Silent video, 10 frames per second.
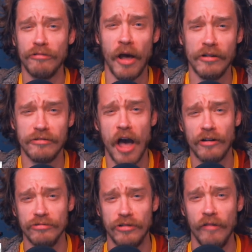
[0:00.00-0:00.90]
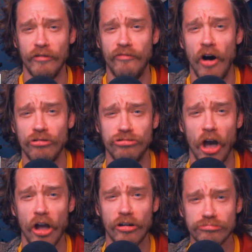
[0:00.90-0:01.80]
men's national team, for fuck's
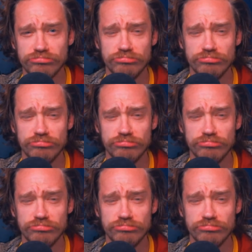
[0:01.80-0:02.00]
sake.